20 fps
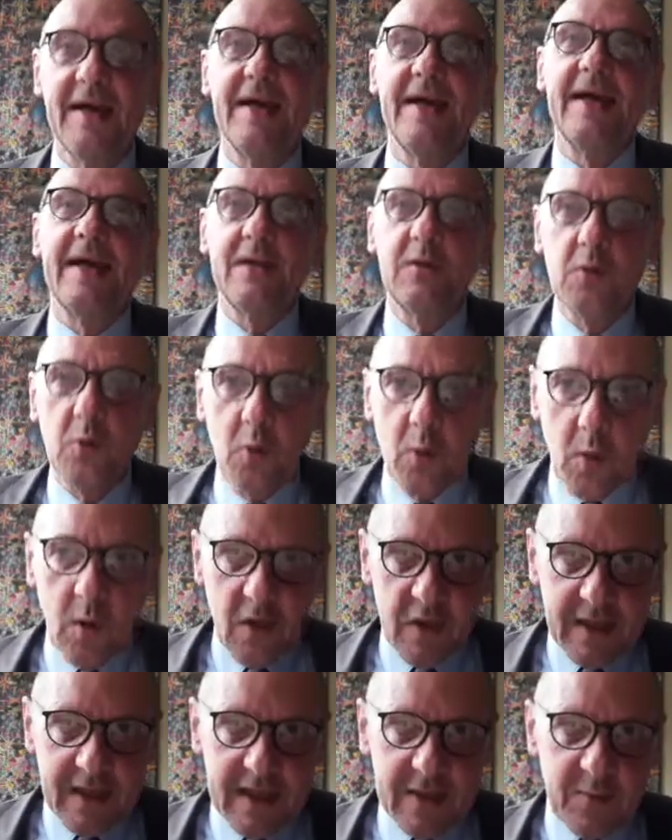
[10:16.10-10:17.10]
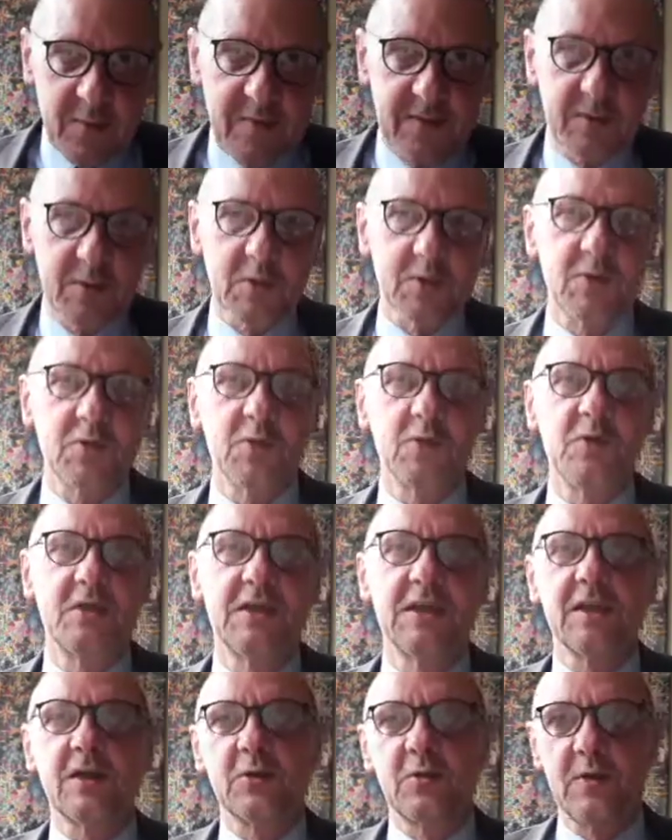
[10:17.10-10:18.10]
And you're walking with those two
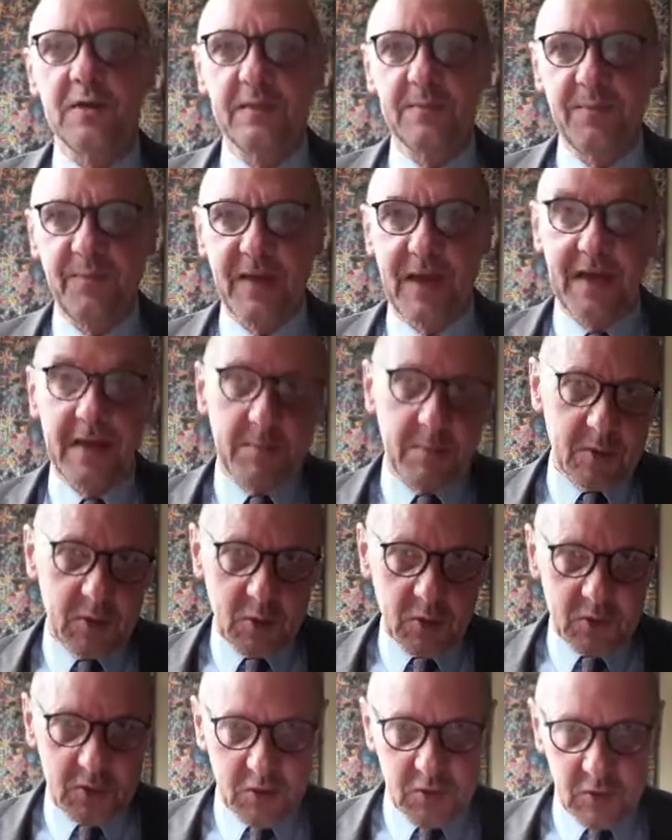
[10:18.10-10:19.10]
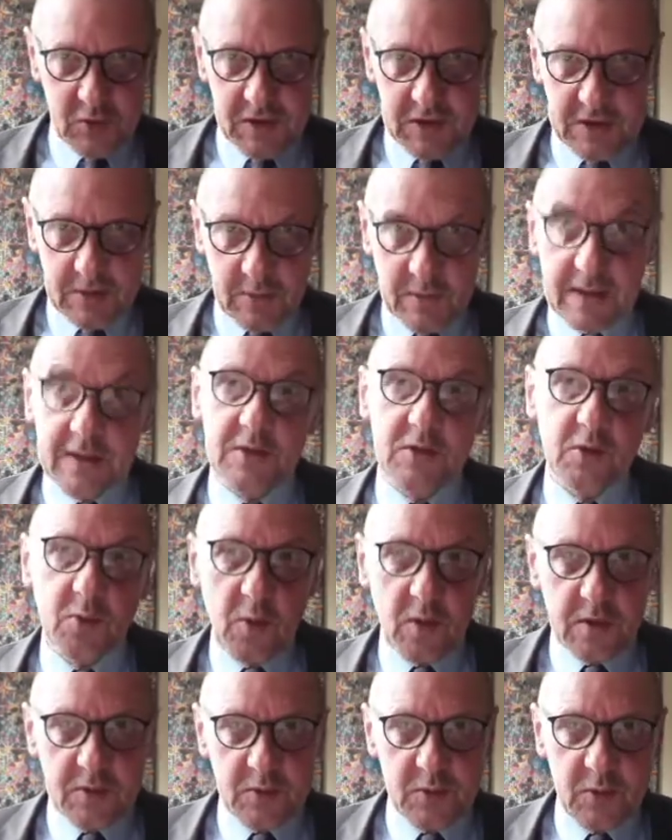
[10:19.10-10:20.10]
children. But those two children, as you
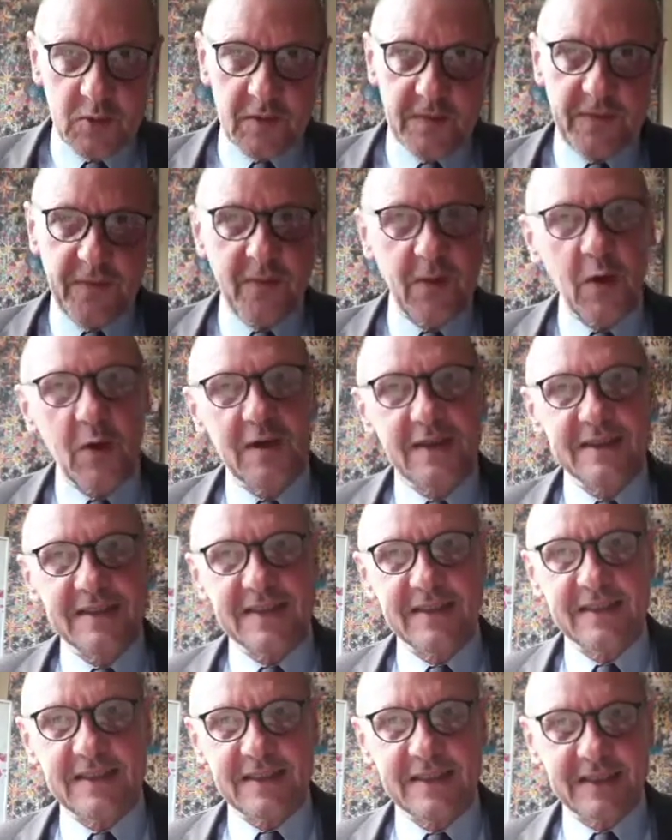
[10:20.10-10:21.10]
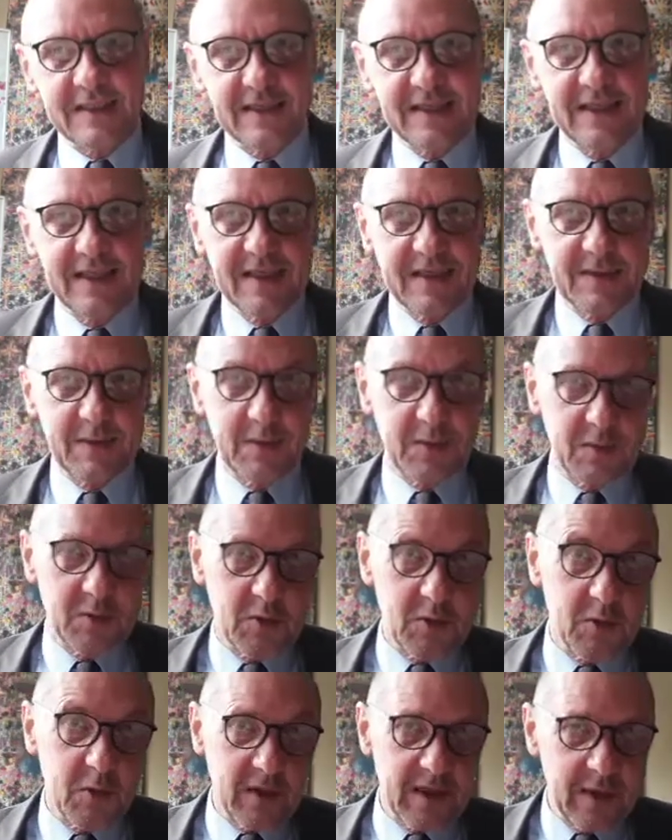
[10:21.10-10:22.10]
walk through the forest, the, the, the,
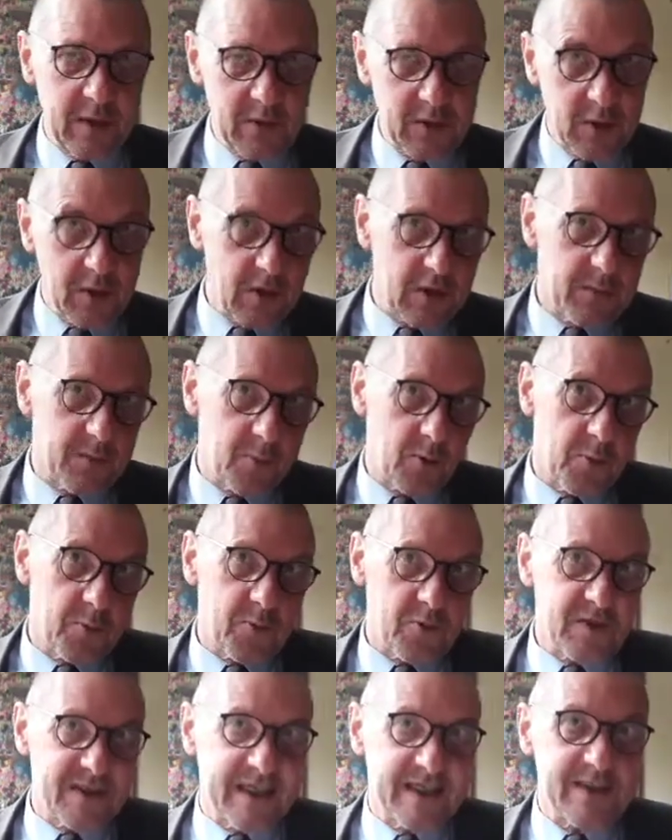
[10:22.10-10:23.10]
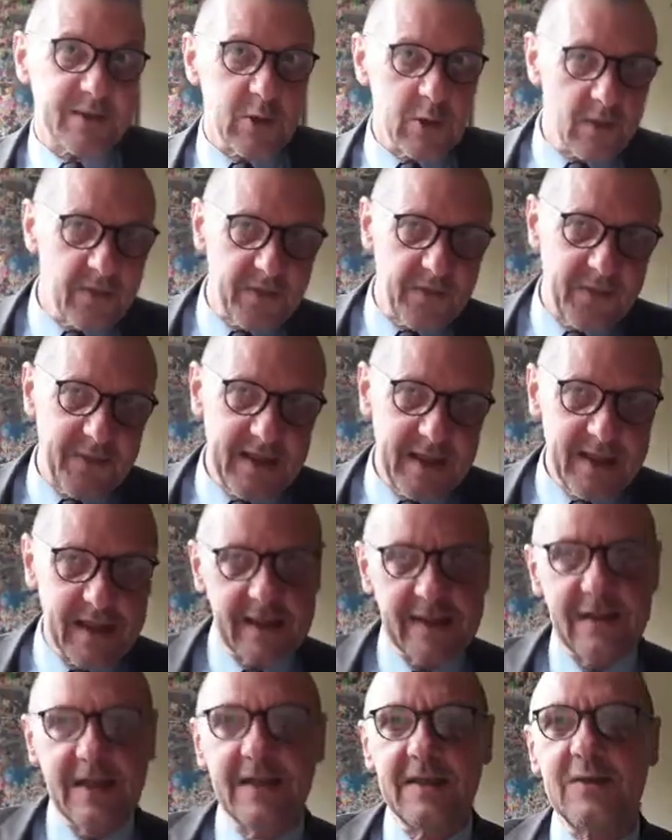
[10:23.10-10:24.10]
the little girl represents your fear,
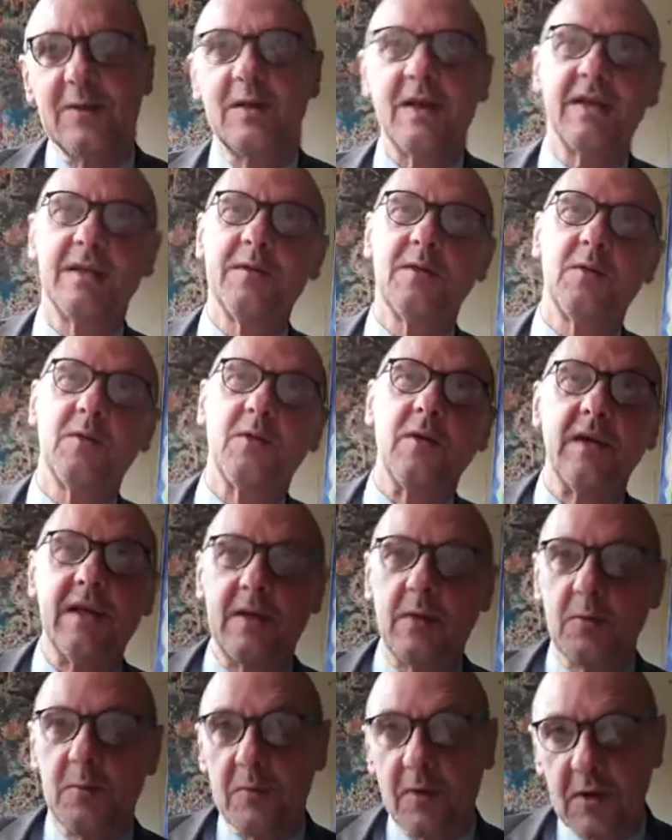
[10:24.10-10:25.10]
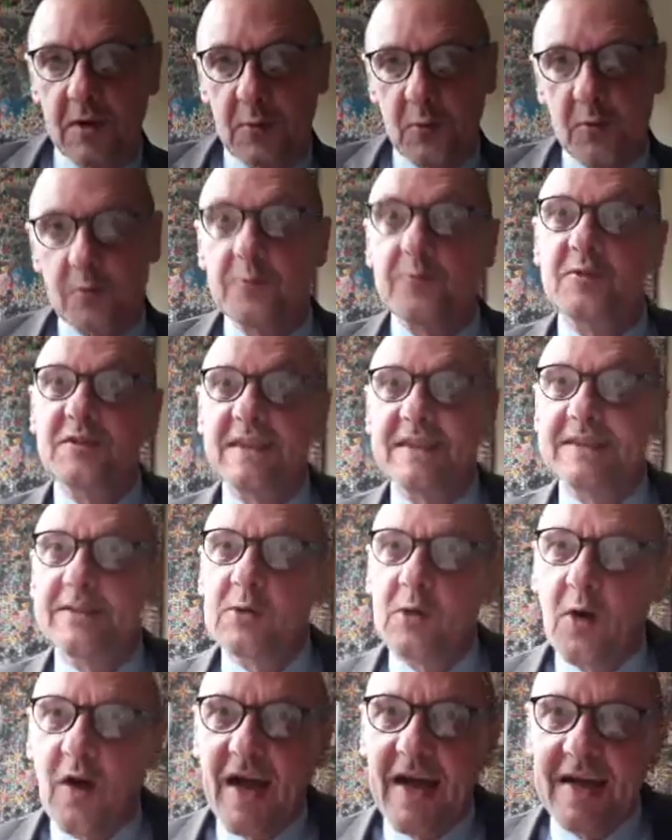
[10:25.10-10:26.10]
and, and, and, your little boy represents
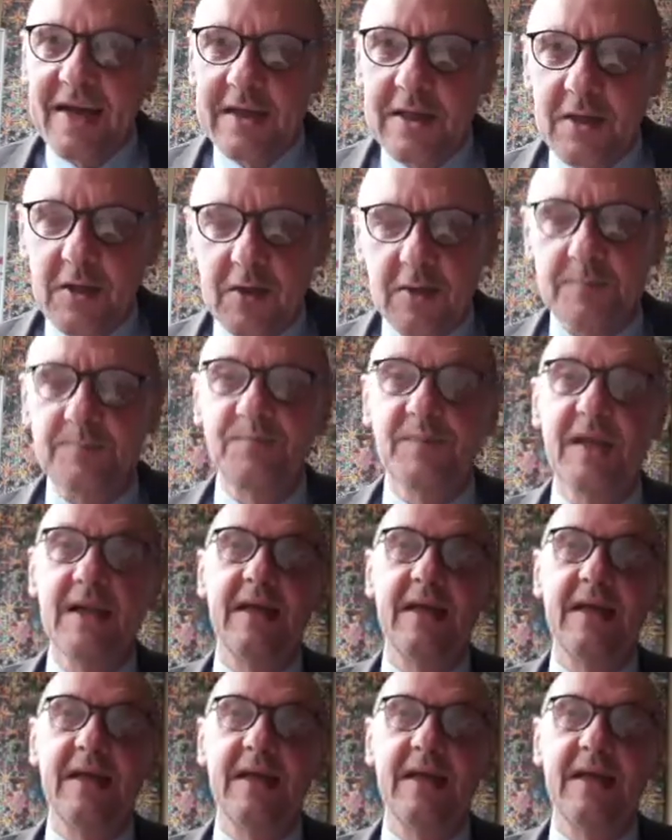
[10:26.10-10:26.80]
your anger.